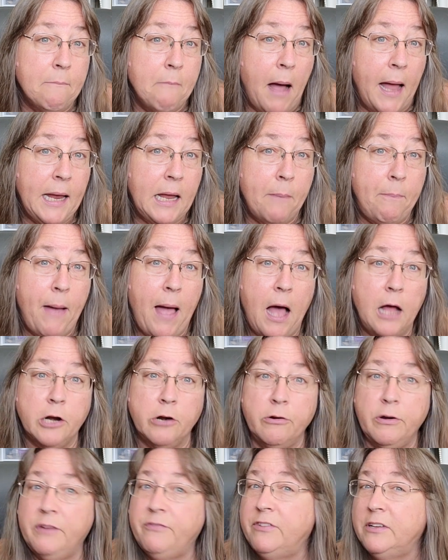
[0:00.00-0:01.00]
mica powder,
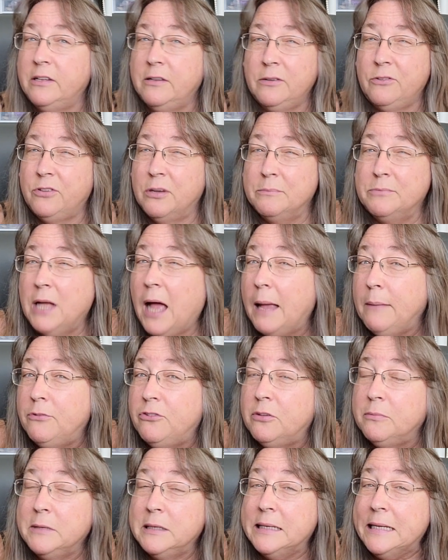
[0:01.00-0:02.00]
or even sometimes
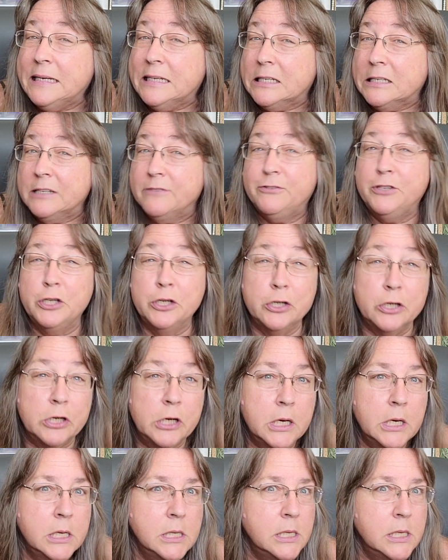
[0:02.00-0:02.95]
some glitter if you're